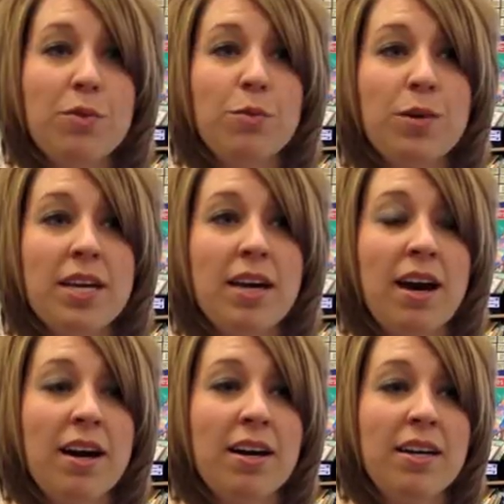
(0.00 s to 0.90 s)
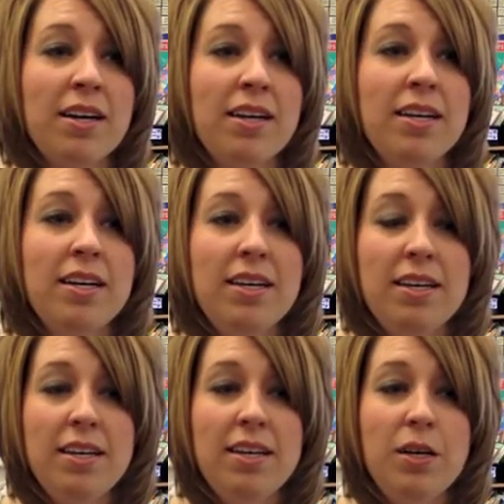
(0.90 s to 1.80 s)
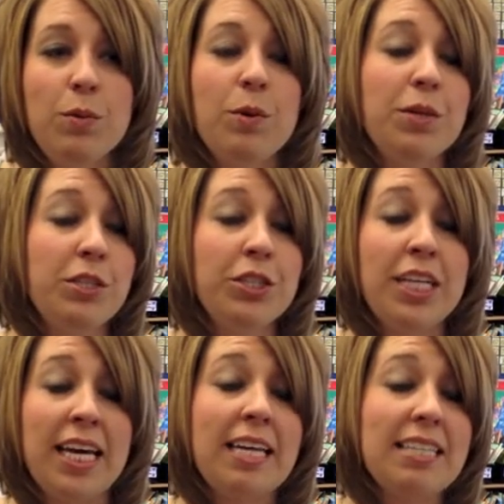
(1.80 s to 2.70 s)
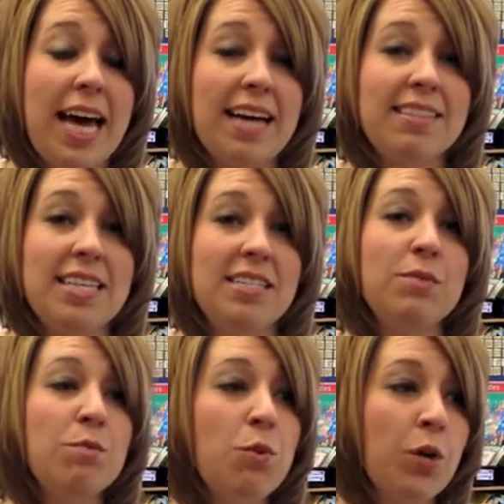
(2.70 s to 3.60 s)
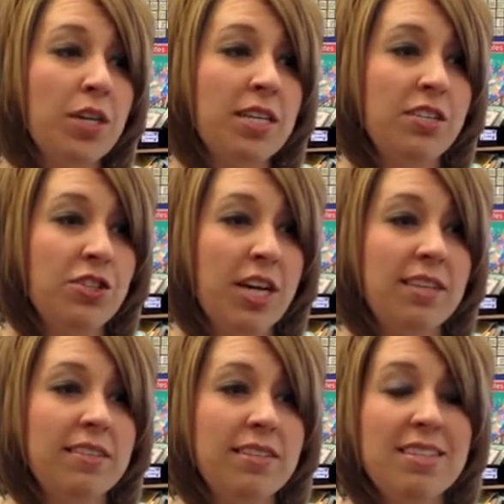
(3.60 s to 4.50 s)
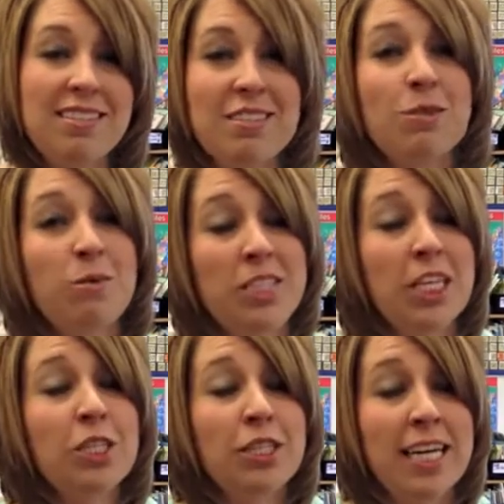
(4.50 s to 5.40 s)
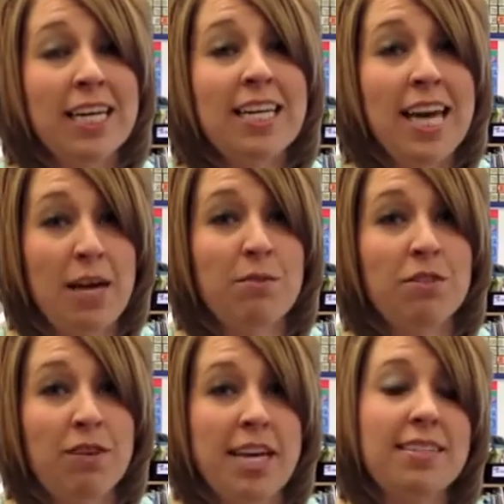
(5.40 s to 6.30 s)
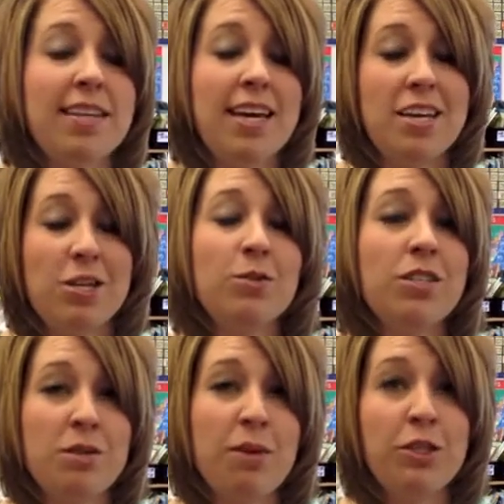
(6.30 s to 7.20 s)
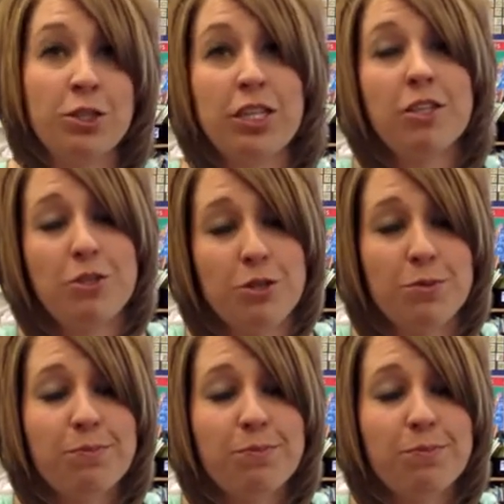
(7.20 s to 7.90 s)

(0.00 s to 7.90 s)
we are what we're learning in class, that it's more than just, this is a really great game device. I can use it in my learning too.